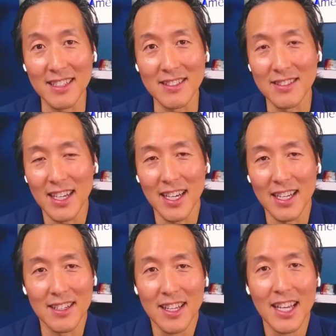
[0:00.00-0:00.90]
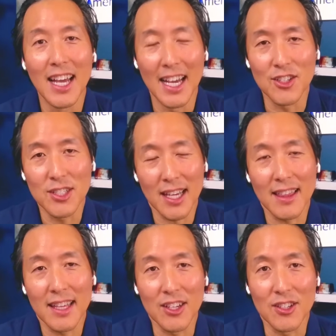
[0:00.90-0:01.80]
And just like
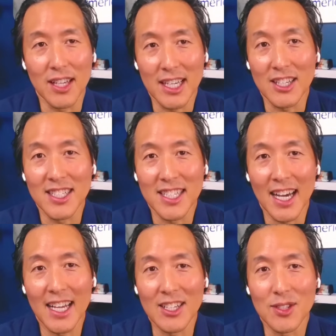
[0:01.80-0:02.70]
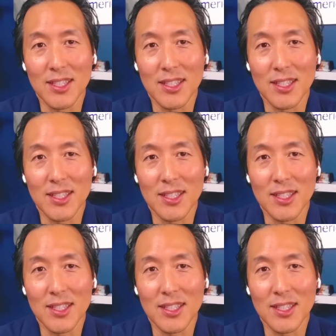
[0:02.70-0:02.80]
you said,